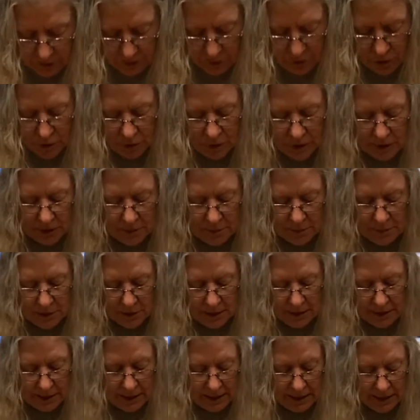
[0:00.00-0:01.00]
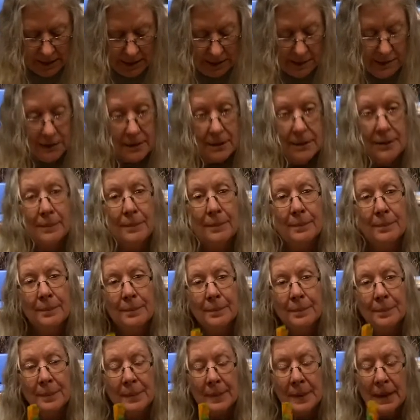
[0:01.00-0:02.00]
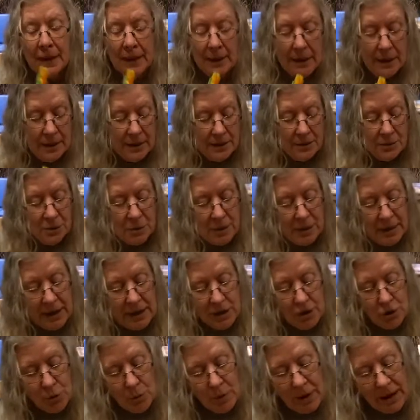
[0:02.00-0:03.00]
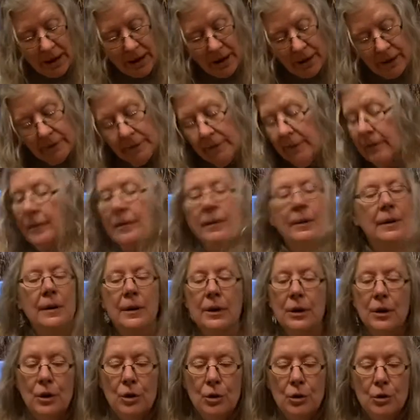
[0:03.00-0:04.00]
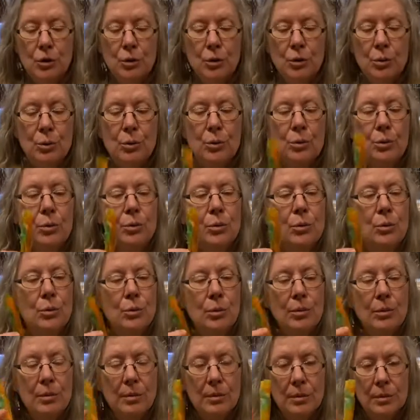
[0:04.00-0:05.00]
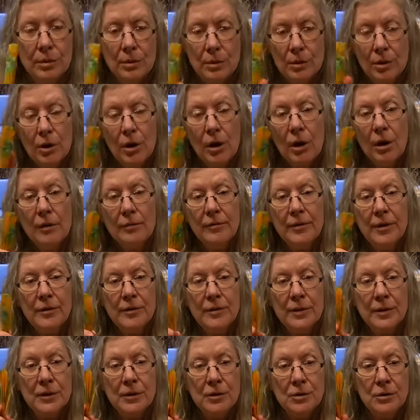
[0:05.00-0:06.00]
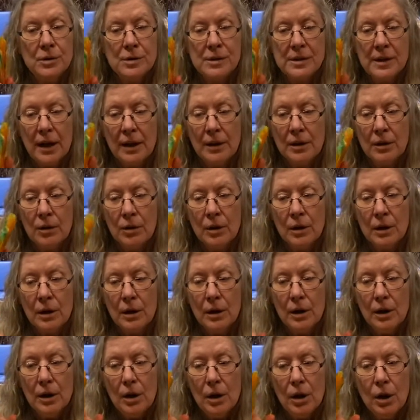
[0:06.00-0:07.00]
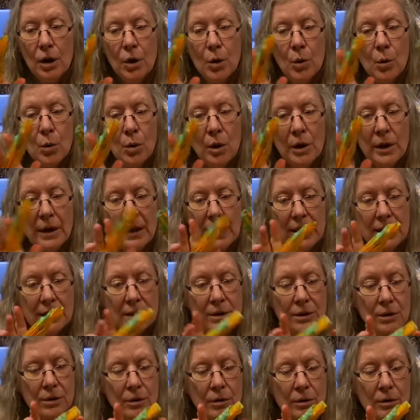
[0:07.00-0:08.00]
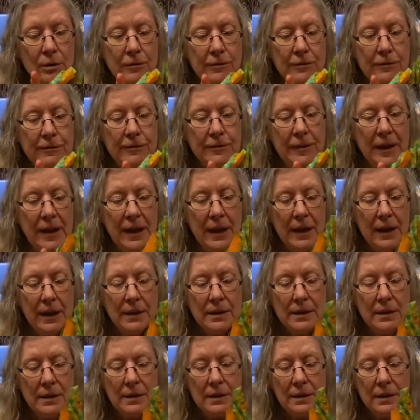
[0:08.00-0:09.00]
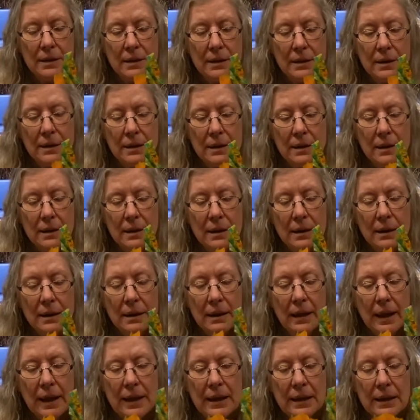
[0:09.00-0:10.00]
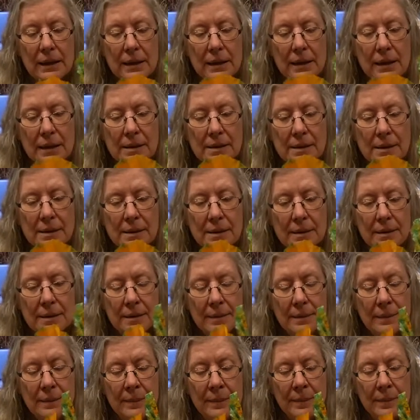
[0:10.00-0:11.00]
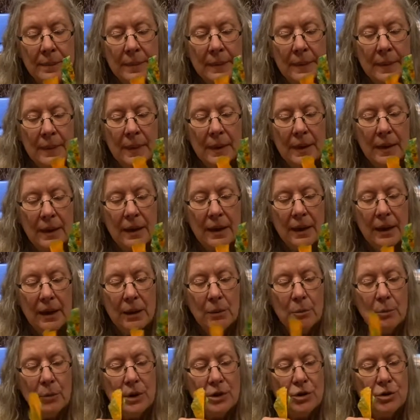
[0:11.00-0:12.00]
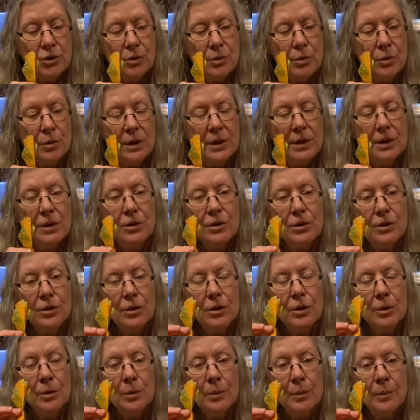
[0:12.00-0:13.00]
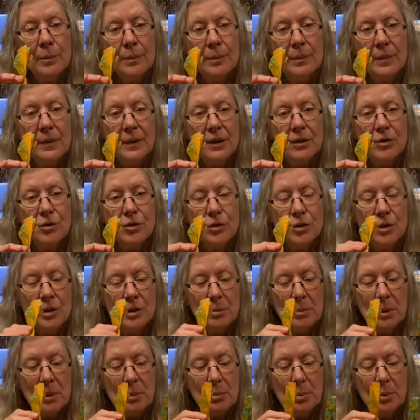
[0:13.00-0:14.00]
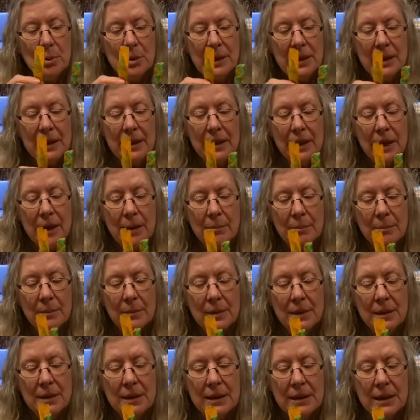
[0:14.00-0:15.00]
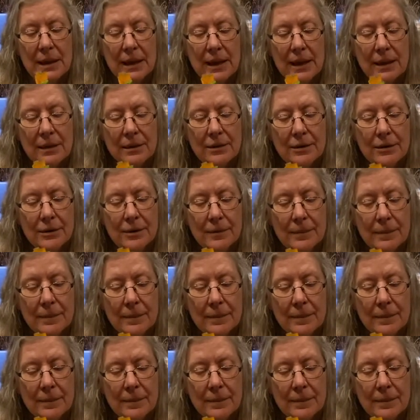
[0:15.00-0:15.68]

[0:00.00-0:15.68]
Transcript: you come to the end. So then you have 2 coffee filters that are accordioned or fanned like this. And what you're going to do is you're going to be putting them together